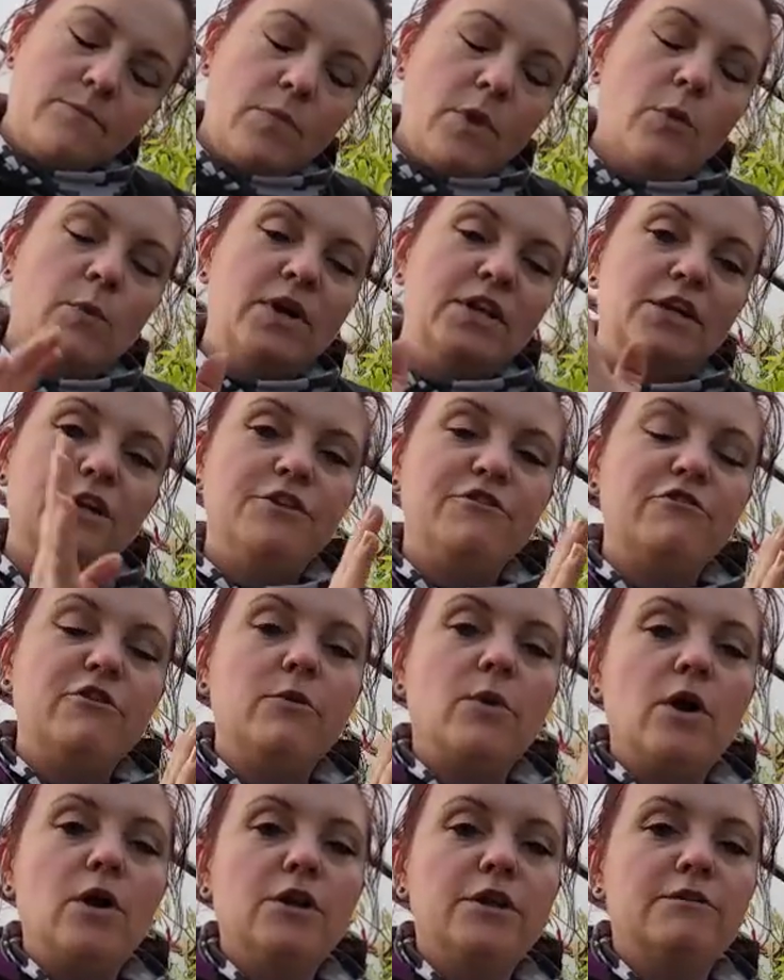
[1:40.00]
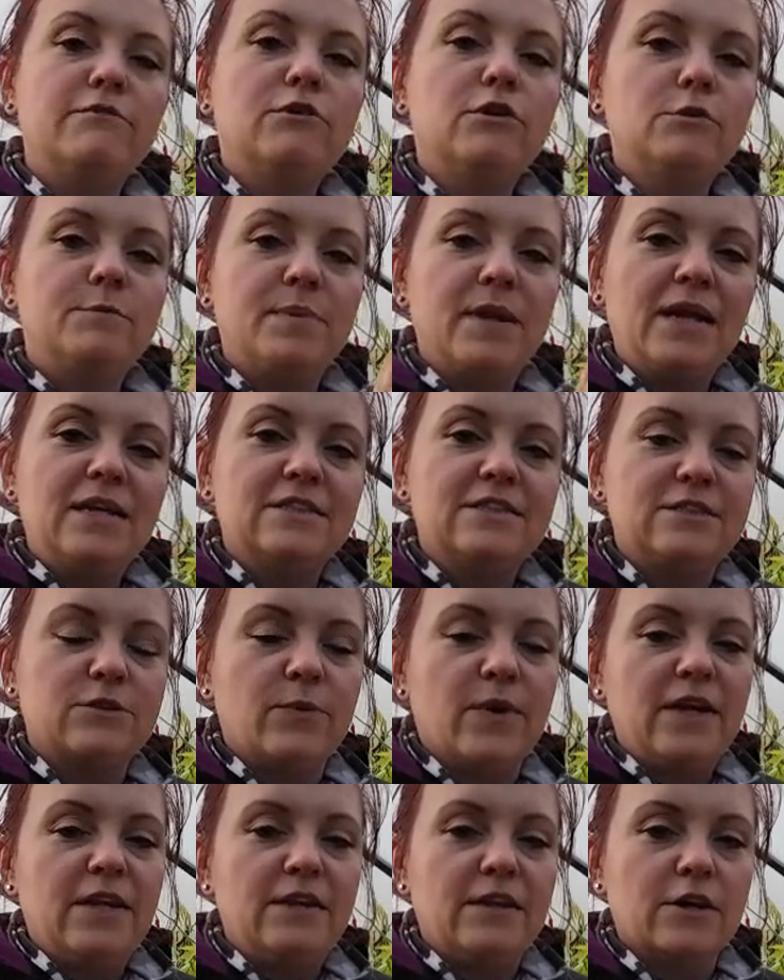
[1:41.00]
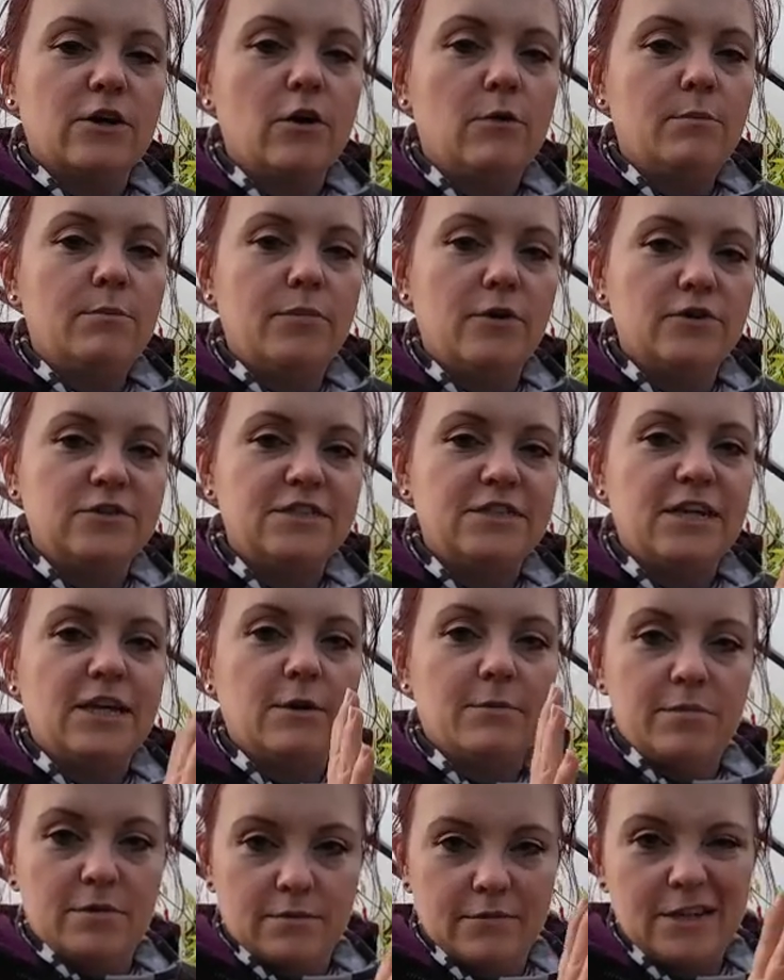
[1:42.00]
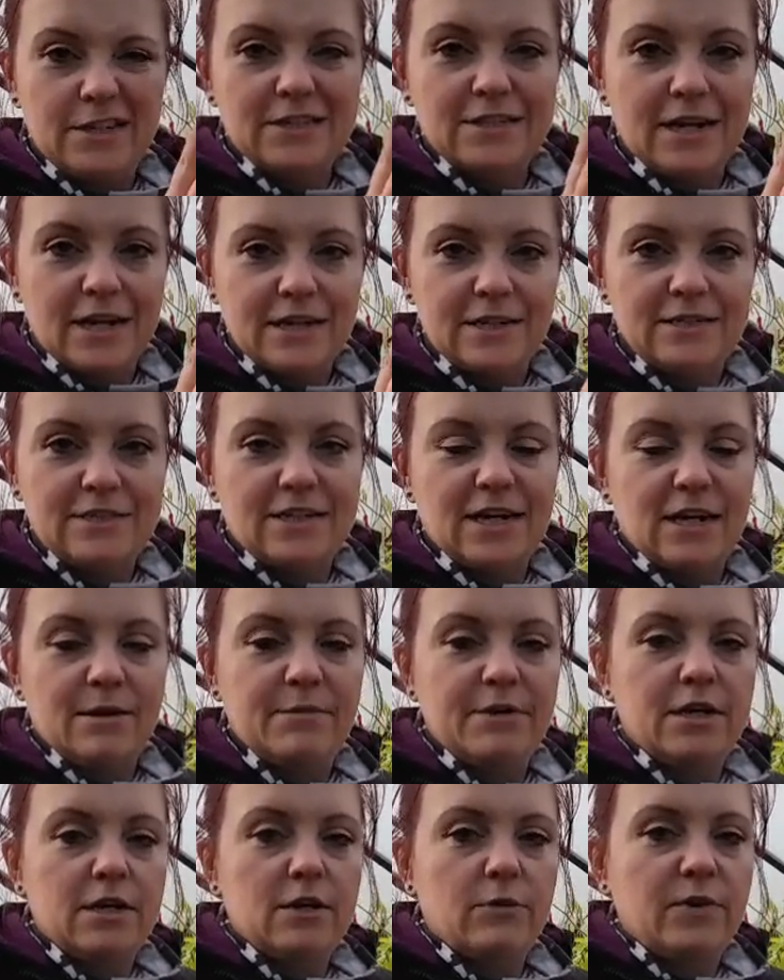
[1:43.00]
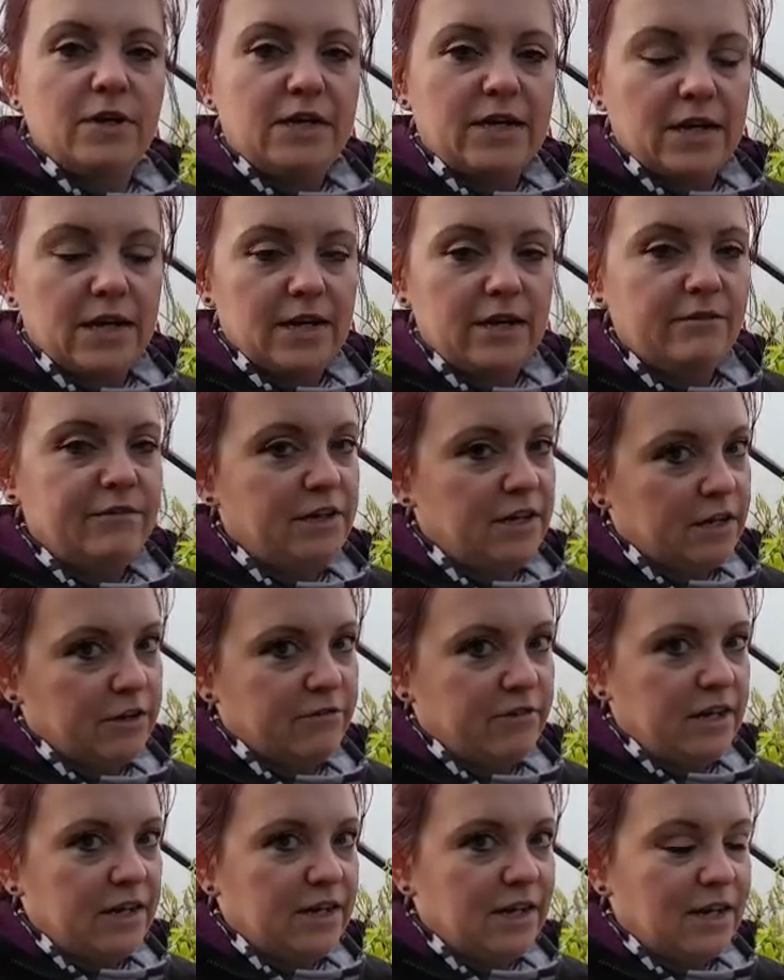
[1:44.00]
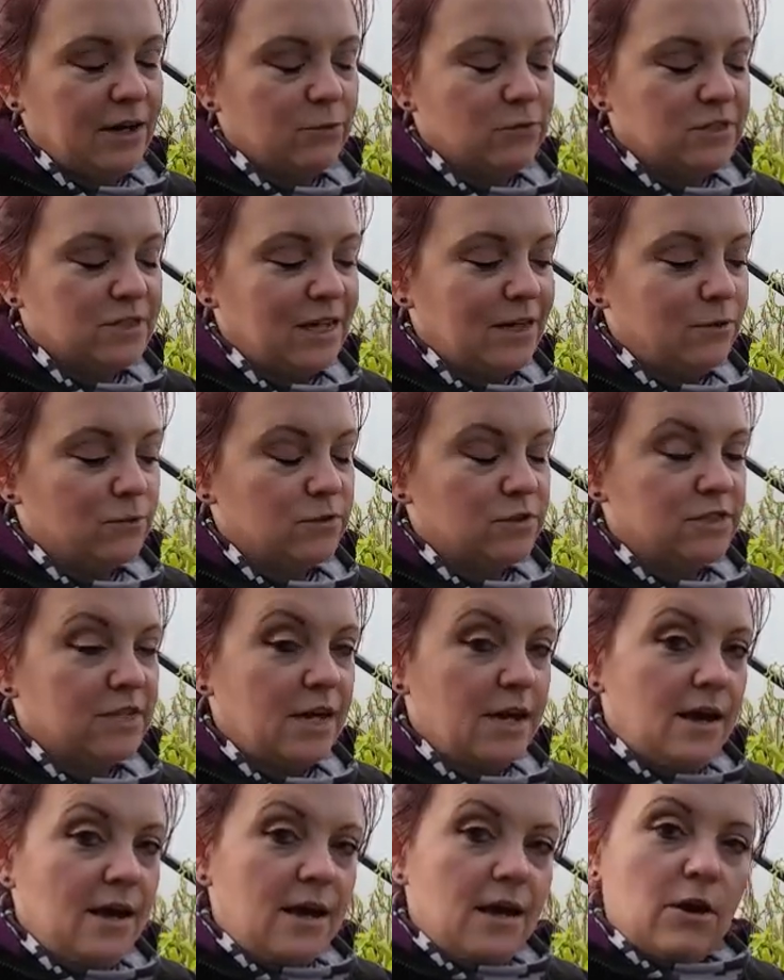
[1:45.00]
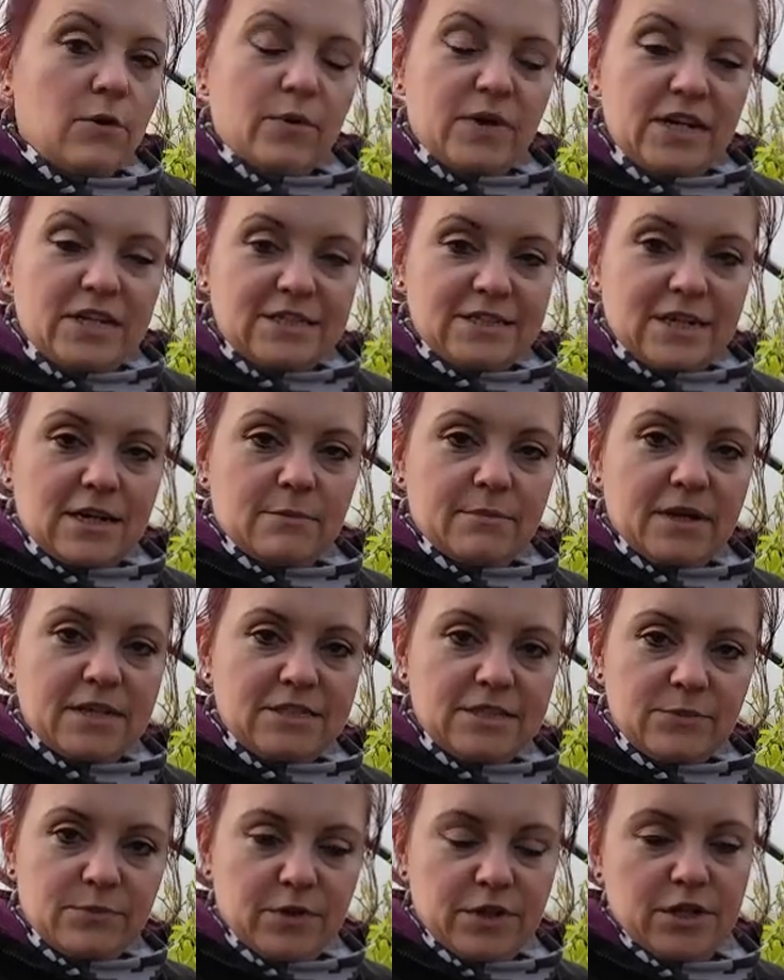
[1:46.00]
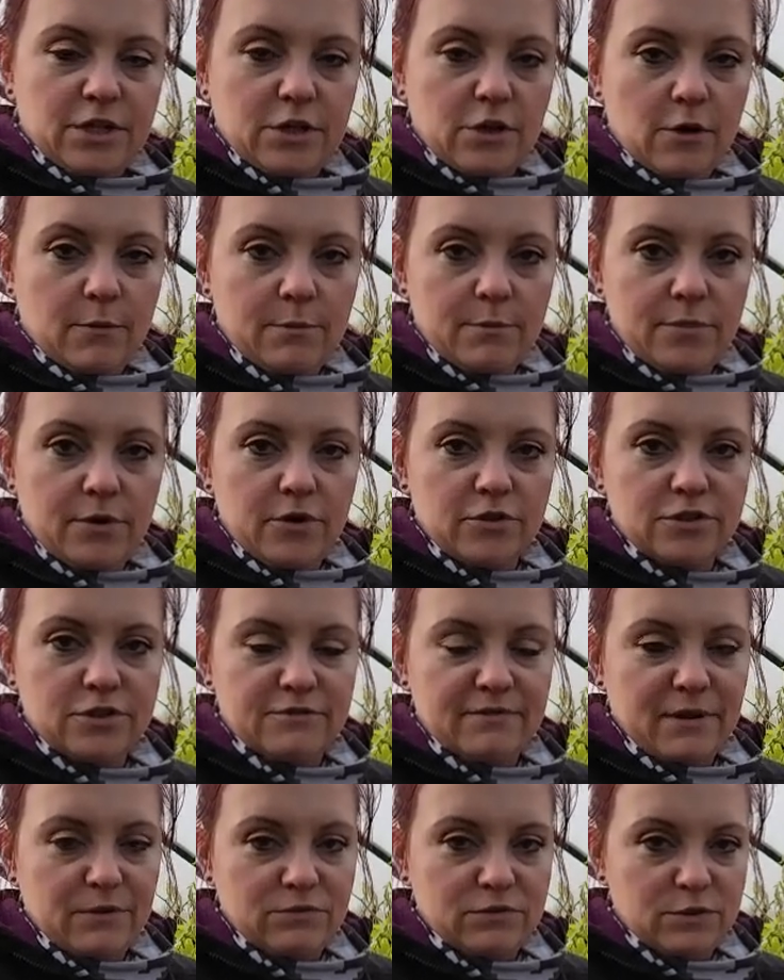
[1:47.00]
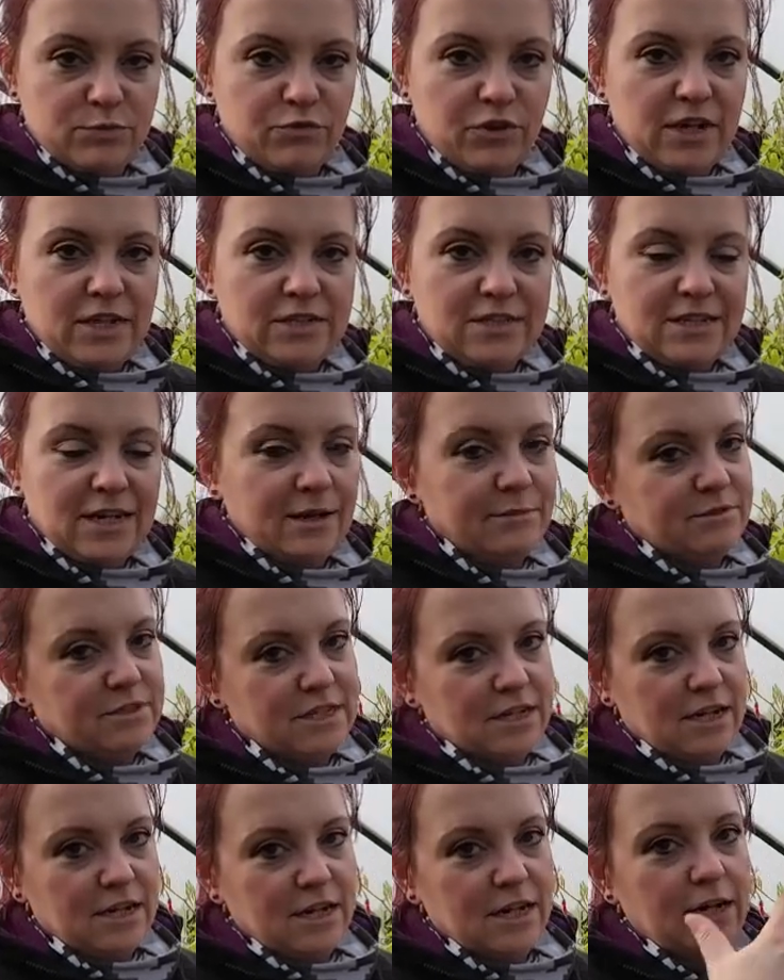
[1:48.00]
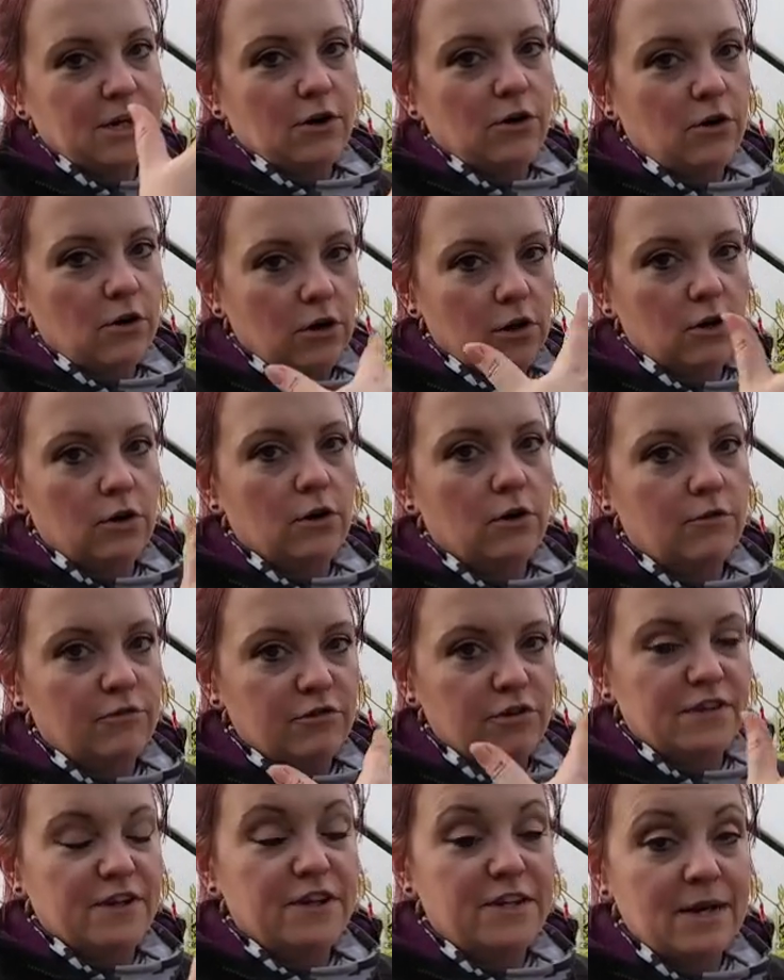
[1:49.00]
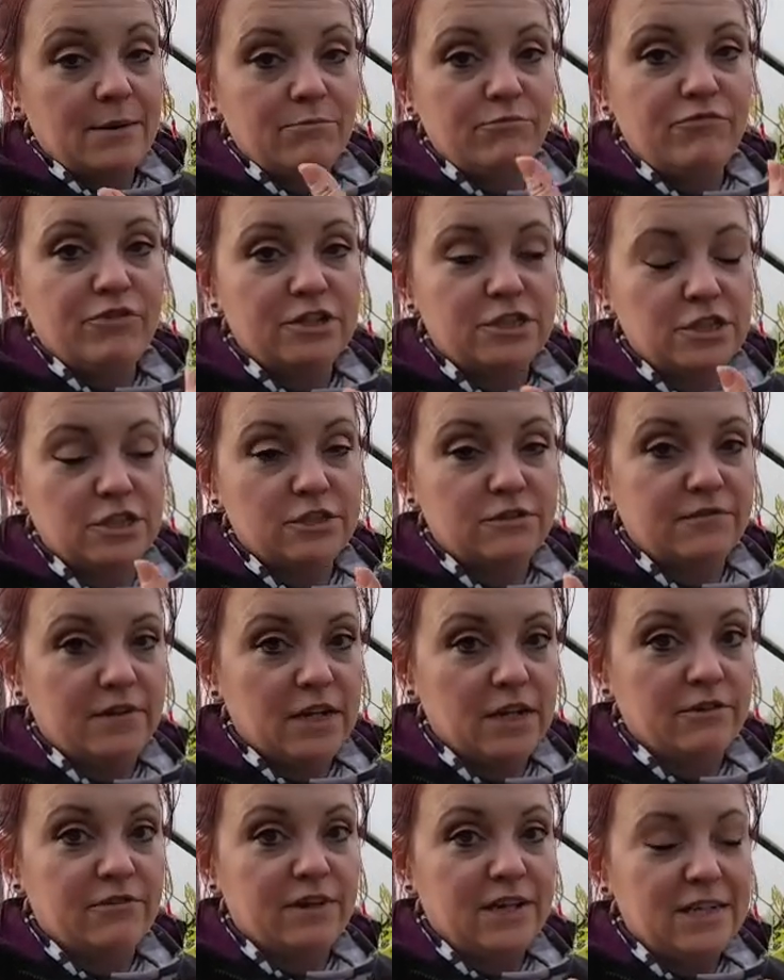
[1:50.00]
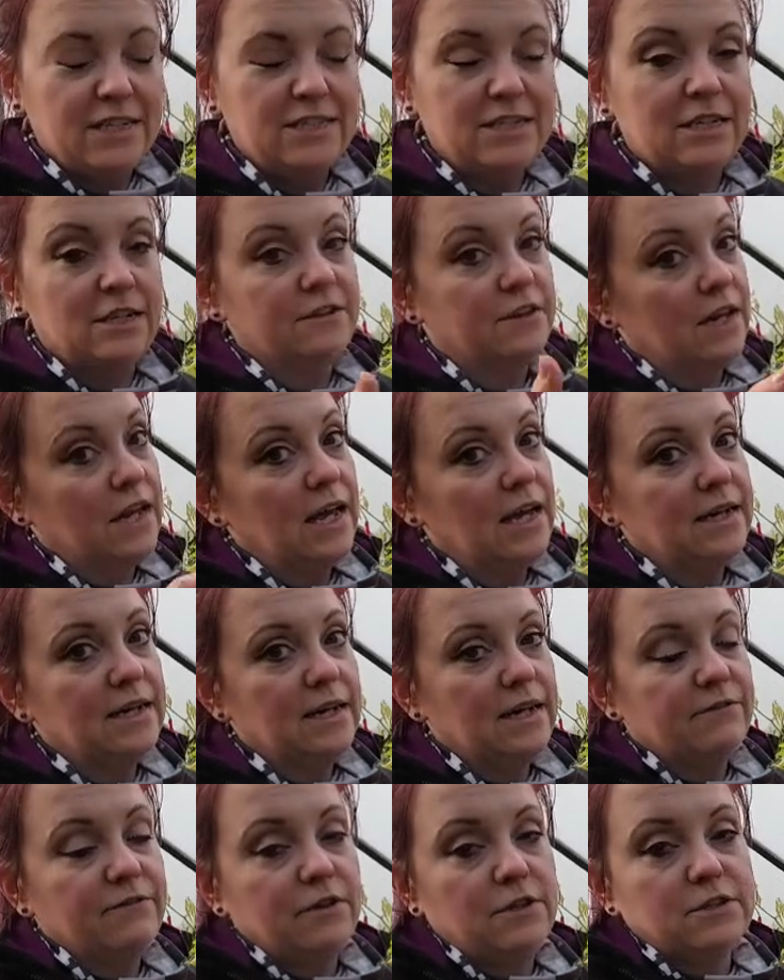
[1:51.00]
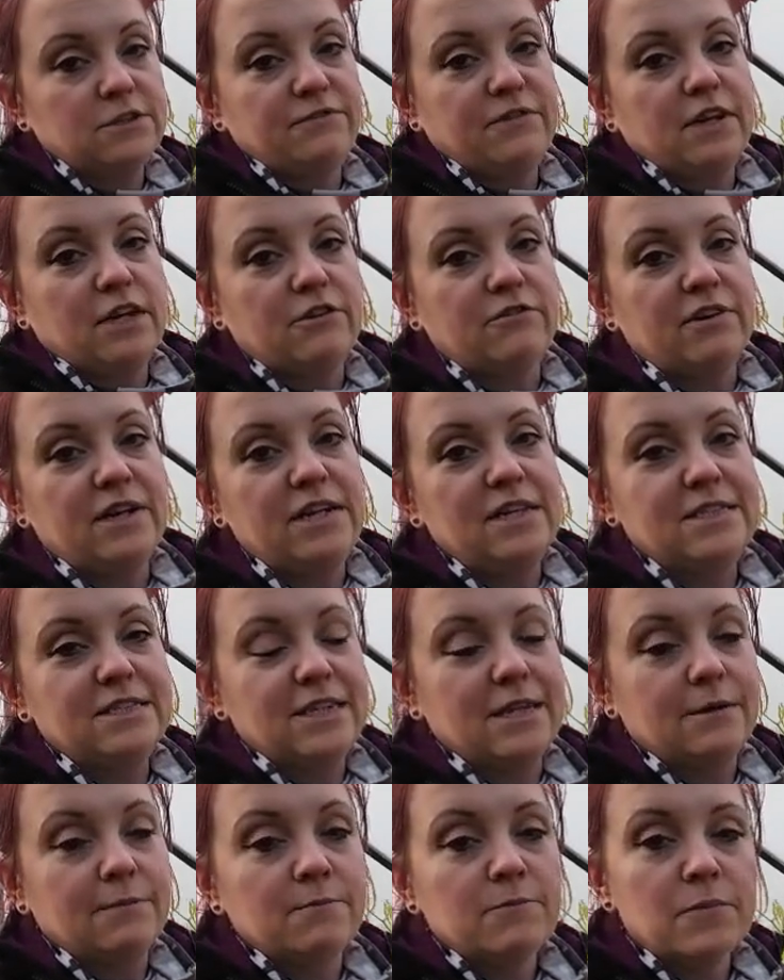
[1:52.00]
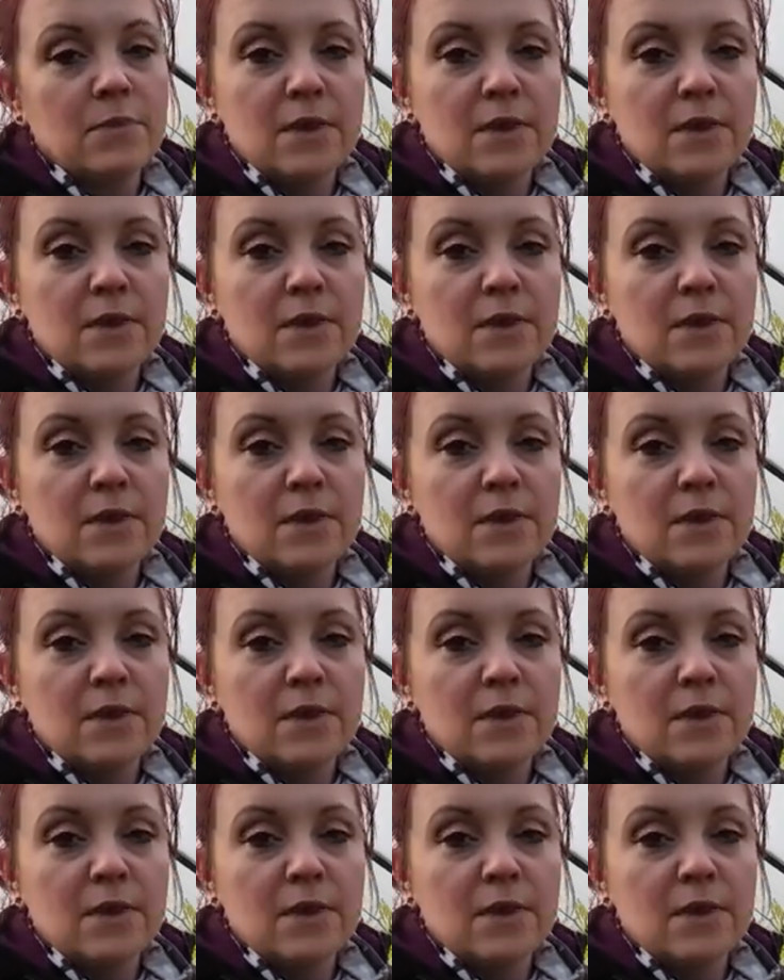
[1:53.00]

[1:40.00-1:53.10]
when you throw all your old plants away in the compost heap this kind of time of year, when you're clearing your greenhouse out, when you start messing with your compost around springtime, turning it all over and the temperatures are increasing and the light levels are increasing,